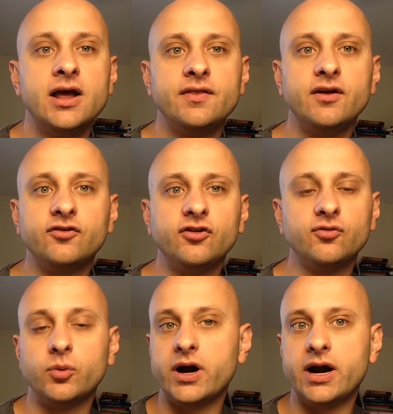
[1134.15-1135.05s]
This
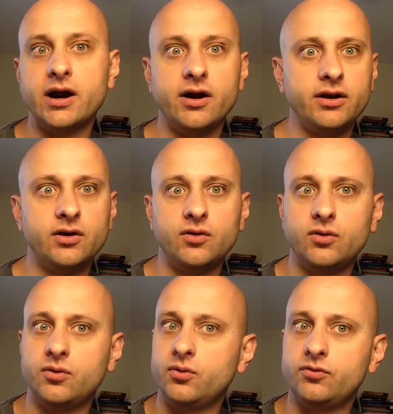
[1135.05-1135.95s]
is where
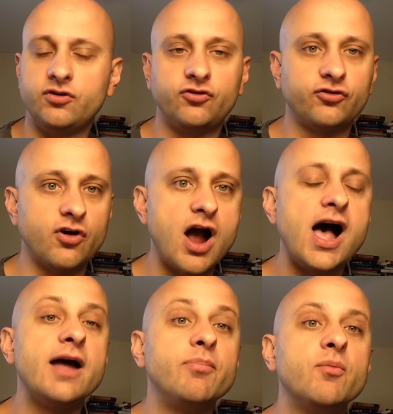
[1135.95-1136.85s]
you
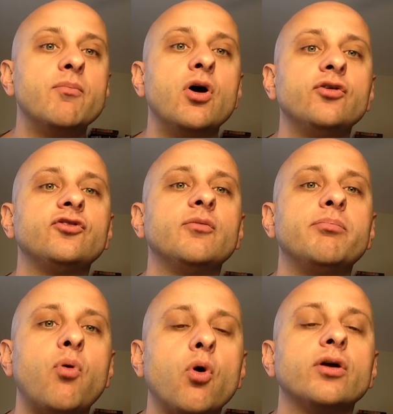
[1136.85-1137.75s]
describe the most
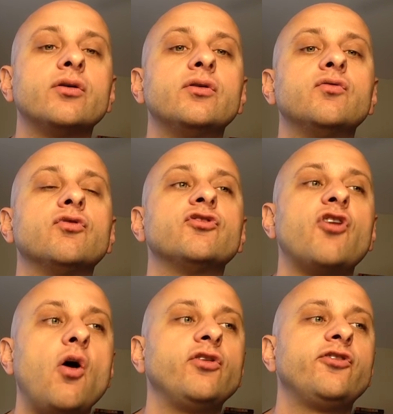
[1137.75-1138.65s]
important
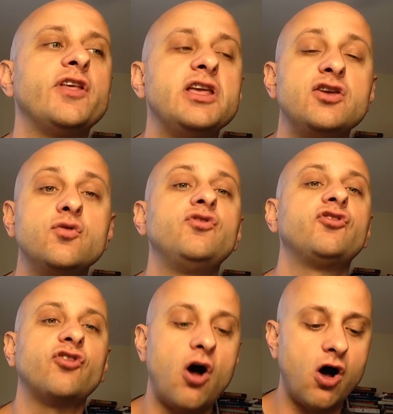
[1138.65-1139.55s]
results that you
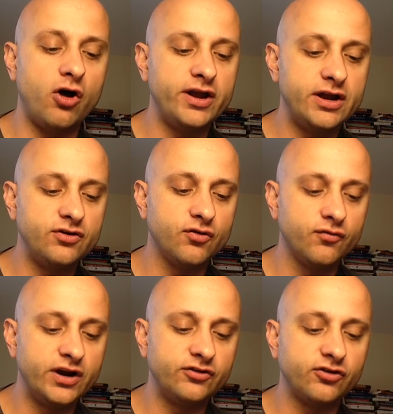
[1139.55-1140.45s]
saw in your
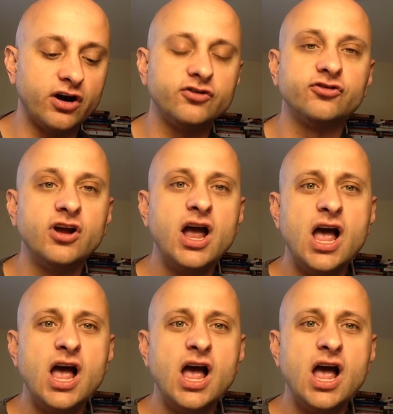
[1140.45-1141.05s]
research.